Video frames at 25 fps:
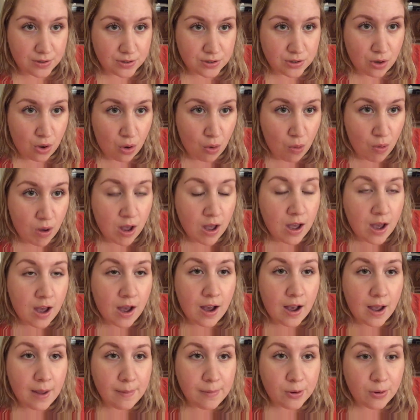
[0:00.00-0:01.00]
So
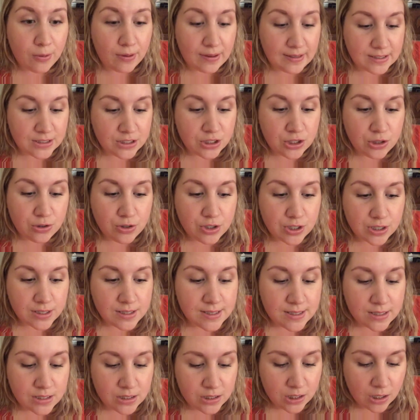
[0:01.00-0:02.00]
I'm going to
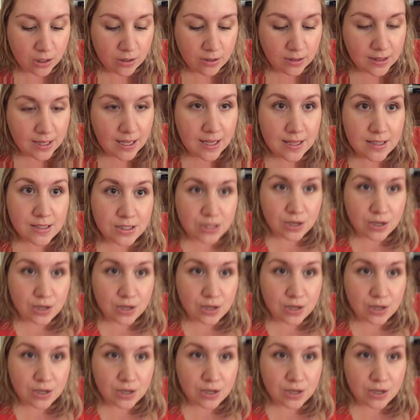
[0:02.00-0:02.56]
just start then.